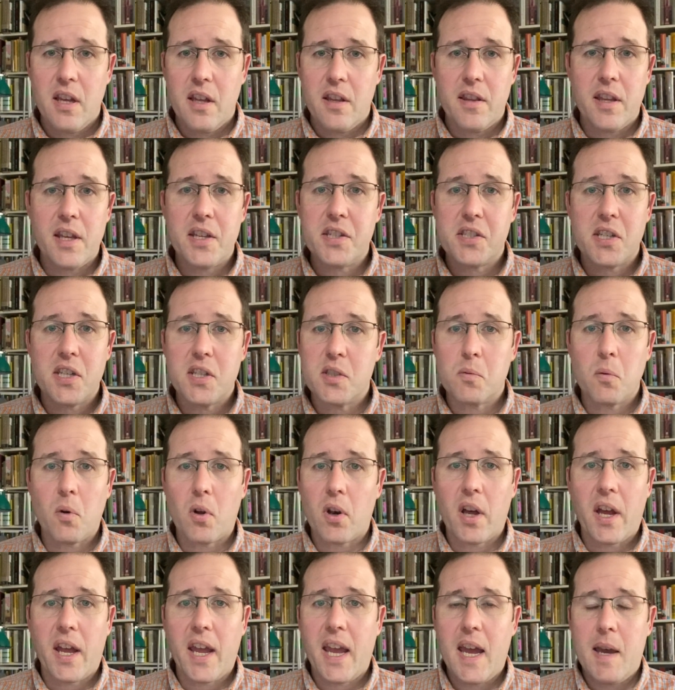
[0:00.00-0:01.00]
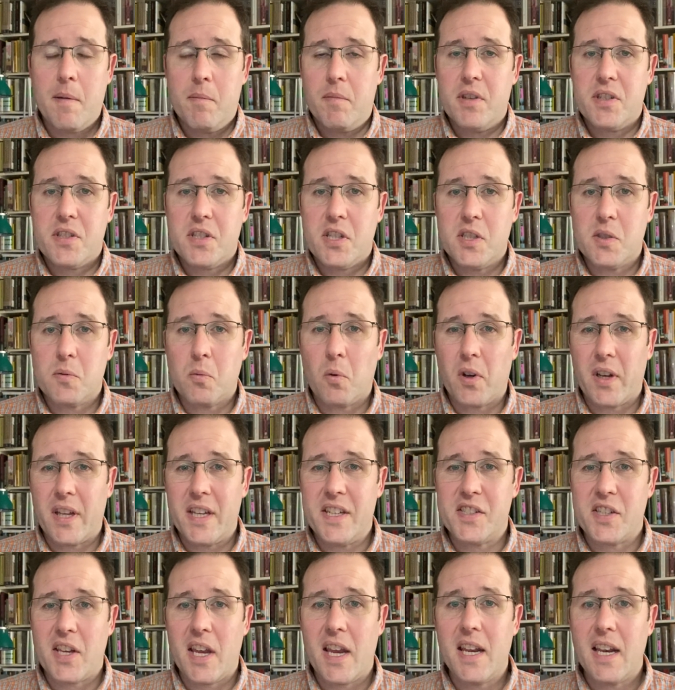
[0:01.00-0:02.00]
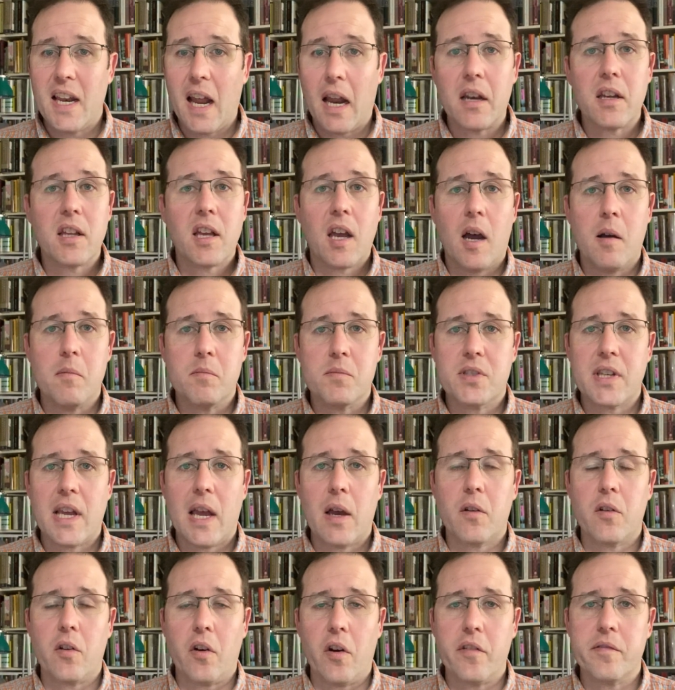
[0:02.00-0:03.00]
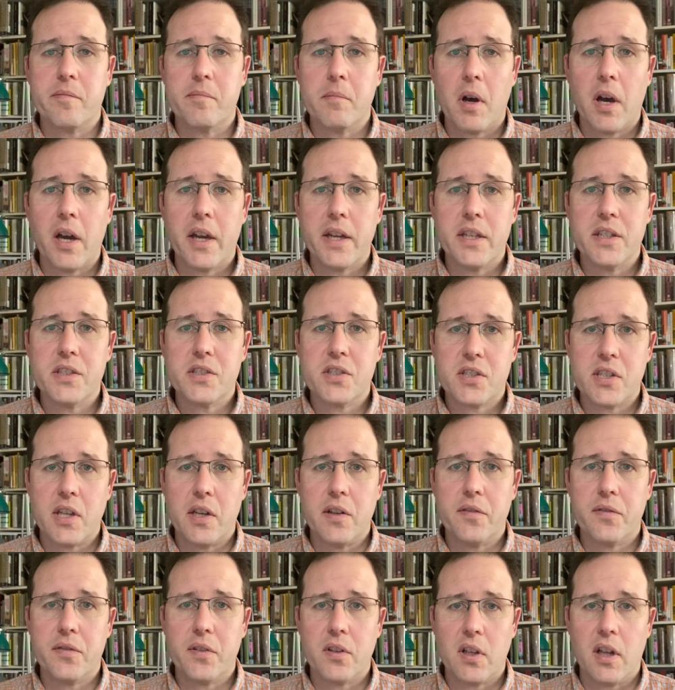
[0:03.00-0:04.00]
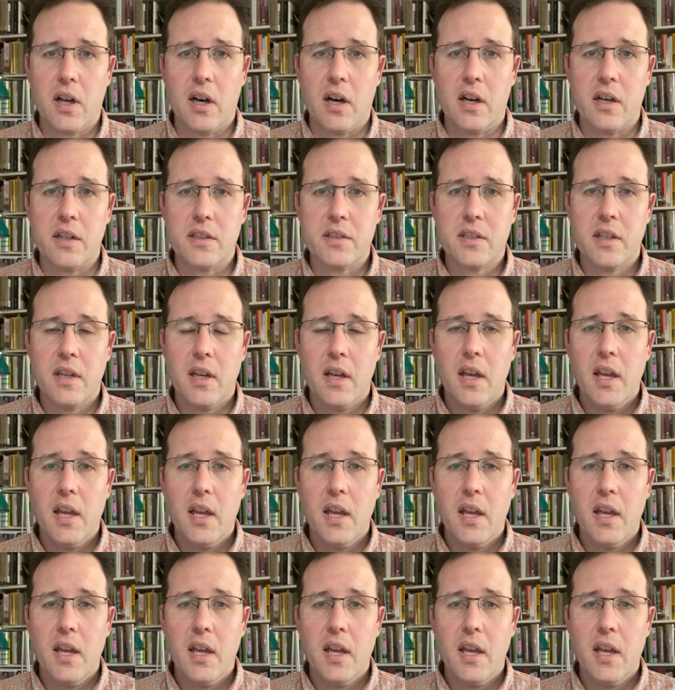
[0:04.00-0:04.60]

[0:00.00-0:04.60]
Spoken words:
"This is what I am, this is what is in and comes out of my sinful heart."